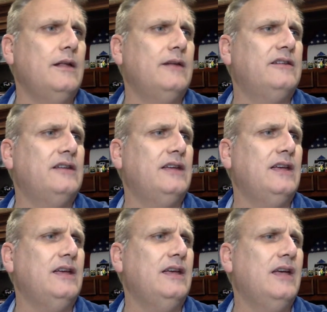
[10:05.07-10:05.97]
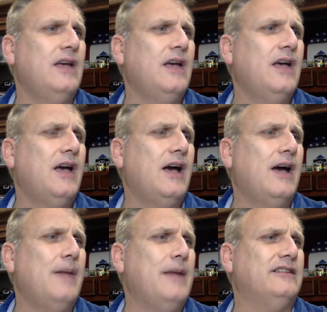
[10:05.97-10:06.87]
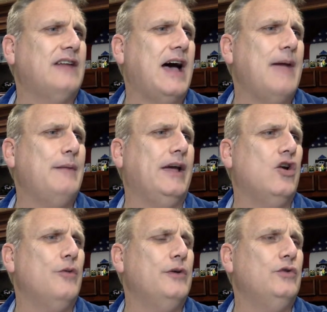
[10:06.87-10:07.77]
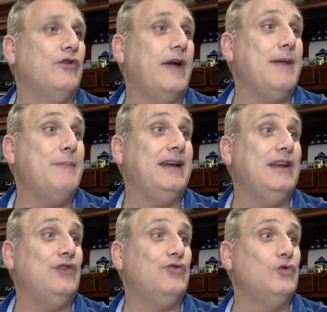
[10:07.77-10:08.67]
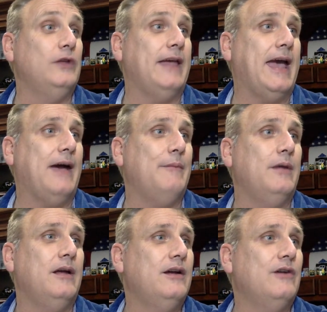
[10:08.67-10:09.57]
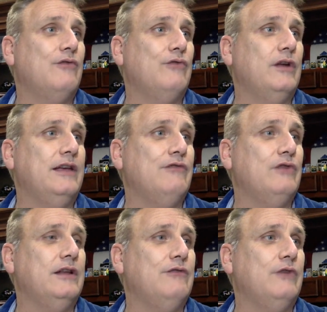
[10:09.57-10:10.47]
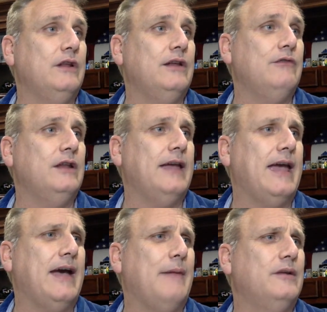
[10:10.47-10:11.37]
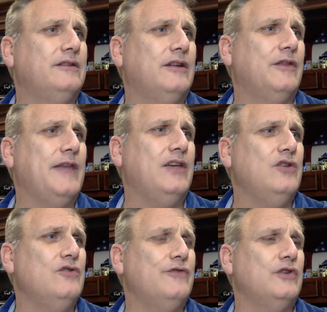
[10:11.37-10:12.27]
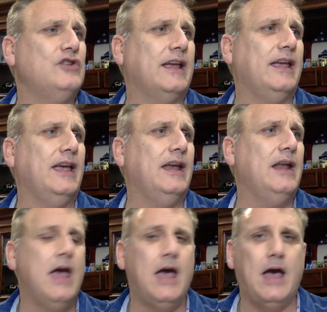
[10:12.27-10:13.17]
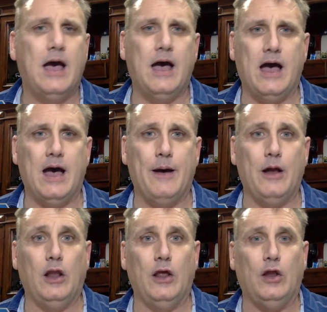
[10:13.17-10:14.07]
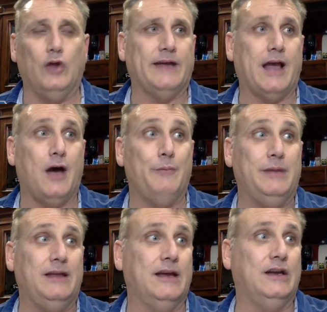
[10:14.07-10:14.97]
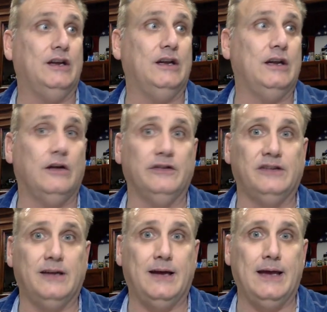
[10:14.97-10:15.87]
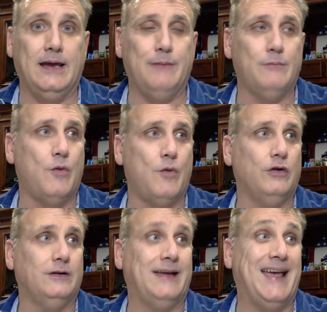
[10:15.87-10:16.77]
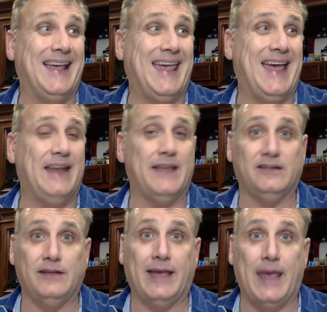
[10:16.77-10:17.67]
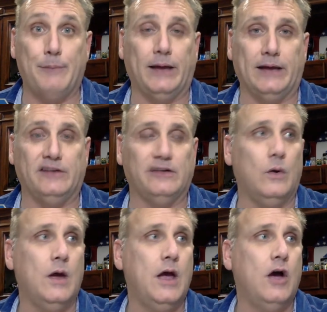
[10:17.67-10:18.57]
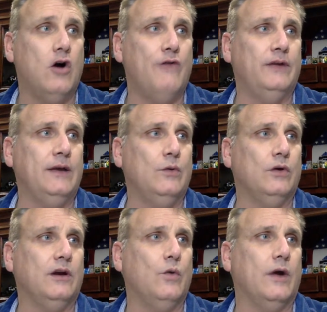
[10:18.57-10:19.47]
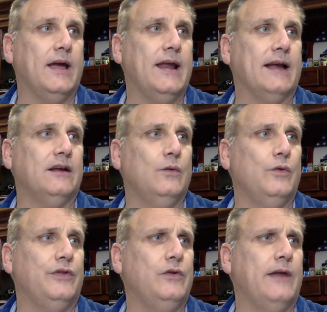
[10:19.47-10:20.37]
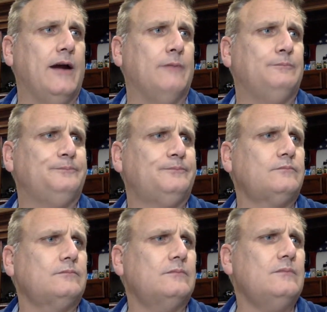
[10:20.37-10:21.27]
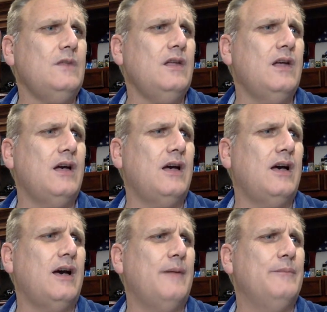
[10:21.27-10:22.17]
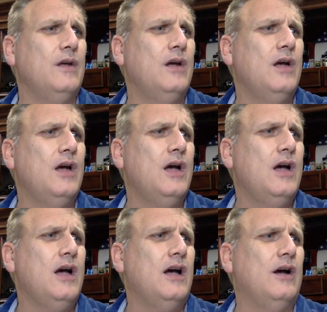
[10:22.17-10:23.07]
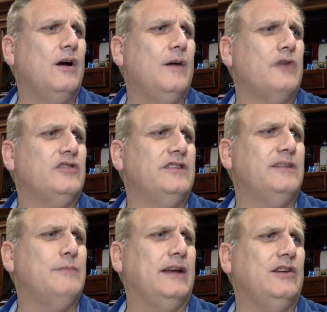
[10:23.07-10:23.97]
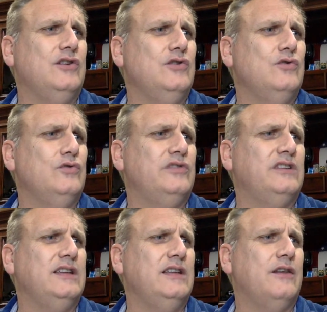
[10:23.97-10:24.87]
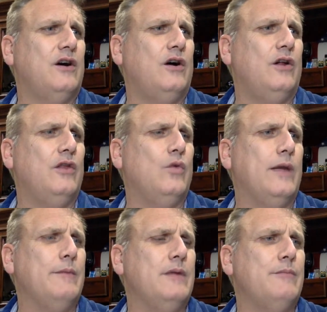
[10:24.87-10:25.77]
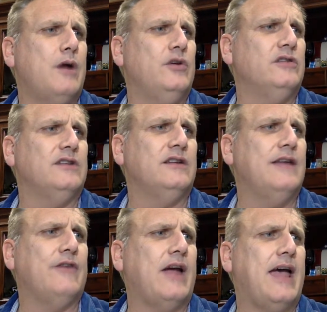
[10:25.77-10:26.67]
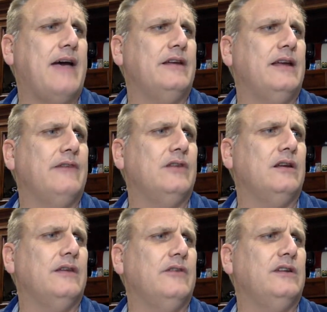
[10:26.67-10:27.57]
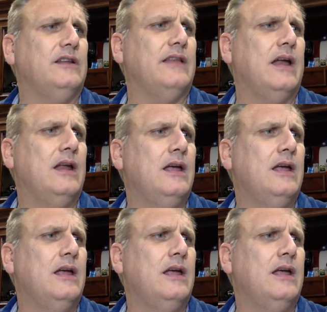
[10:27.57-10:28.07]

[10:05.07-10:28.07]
Let's see. Mandy says, hi, Mike. Hope you're doing great. Mandy, truly am. Really am. So thank you for checking in. Looks like I'll be in Tulsa in Memorial Day again. That's the game plan. So hopefully we'll connect with you there. Marcia says, Mike, do you see all the Wingman barbecues? I never have. I haven't seen that.